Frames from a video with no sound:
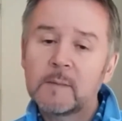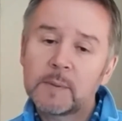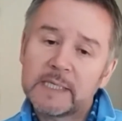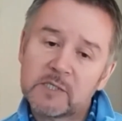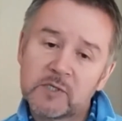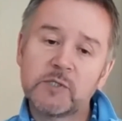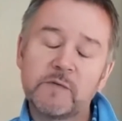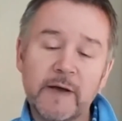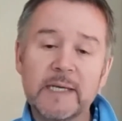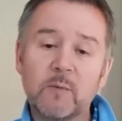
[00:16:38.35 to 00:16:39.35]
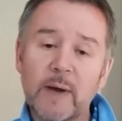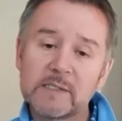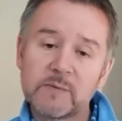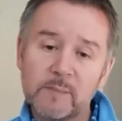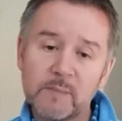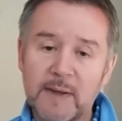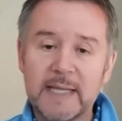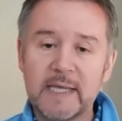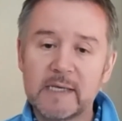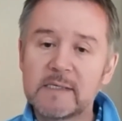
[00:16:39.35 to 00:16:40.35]
Please, could you find a way to
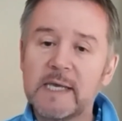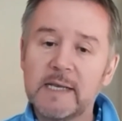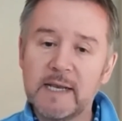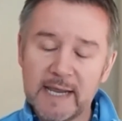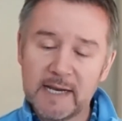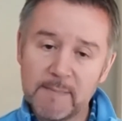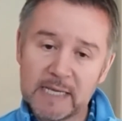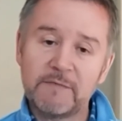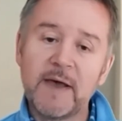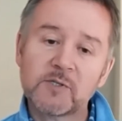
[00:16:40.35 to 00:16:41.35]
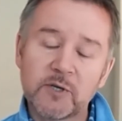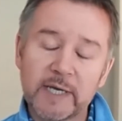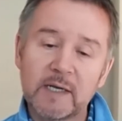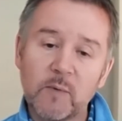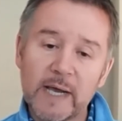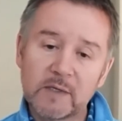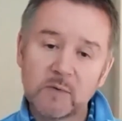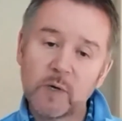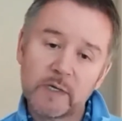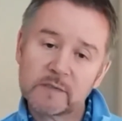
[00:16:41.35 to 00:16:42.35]
implement this in manufacturing in a way
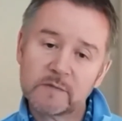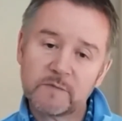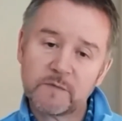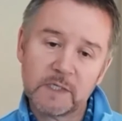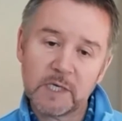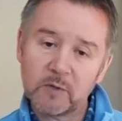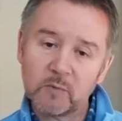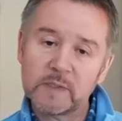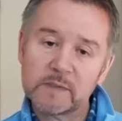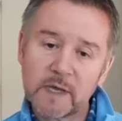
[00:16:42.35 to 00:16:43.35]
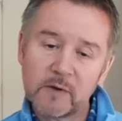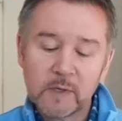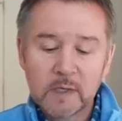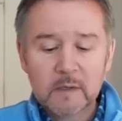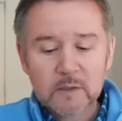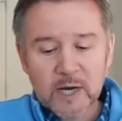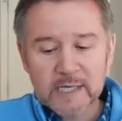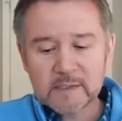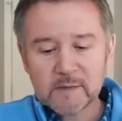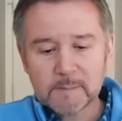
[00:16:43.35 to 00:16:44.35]
that works for you? And so
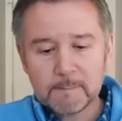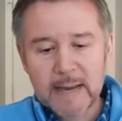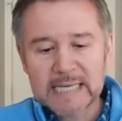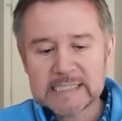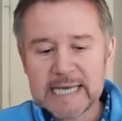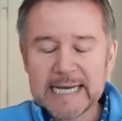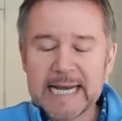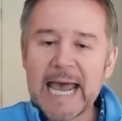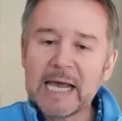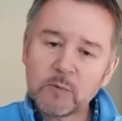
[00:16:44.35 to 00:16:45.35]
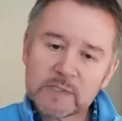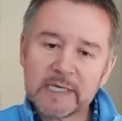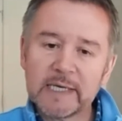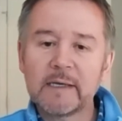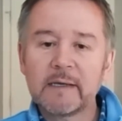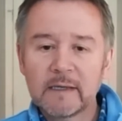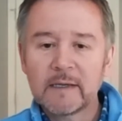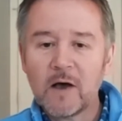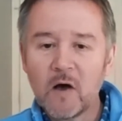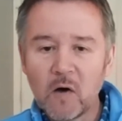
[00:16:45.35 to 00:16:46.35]
trying to maintain equity
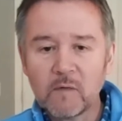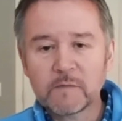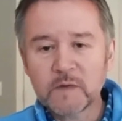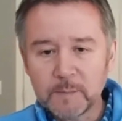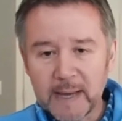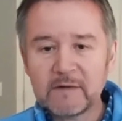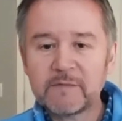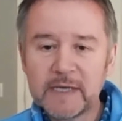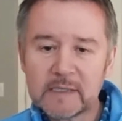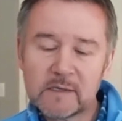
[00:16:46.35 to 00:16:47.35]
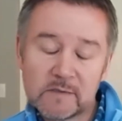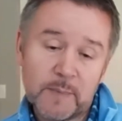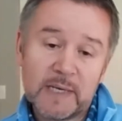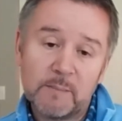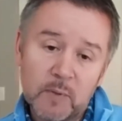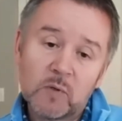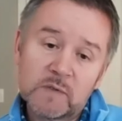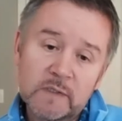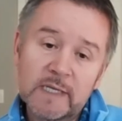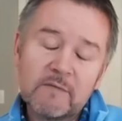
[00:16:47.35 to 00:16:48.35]
of the benefits has been
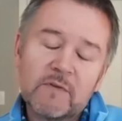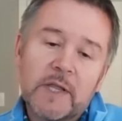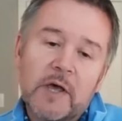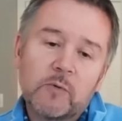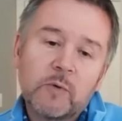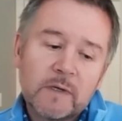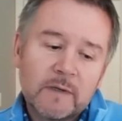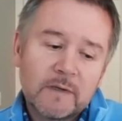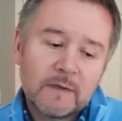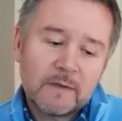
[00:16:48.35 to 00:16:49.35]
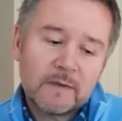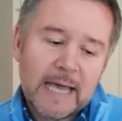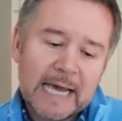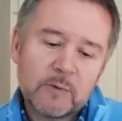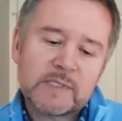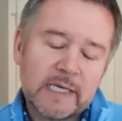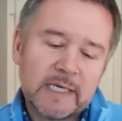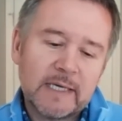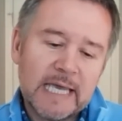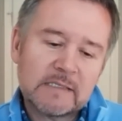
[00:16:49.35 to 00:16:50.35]
important, even though
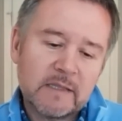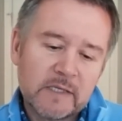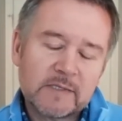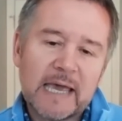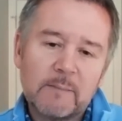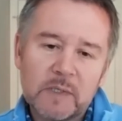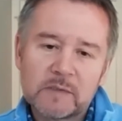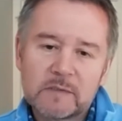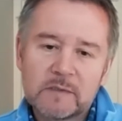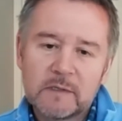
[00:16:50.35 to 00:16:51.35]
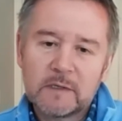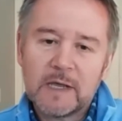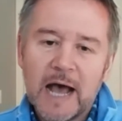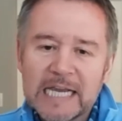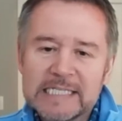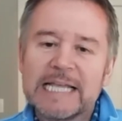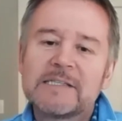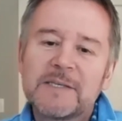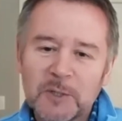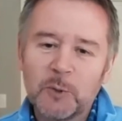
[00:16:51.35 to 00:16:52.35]
equity isn't the same as
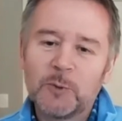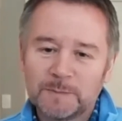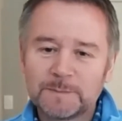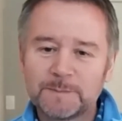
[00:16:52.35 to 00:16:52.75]
identical.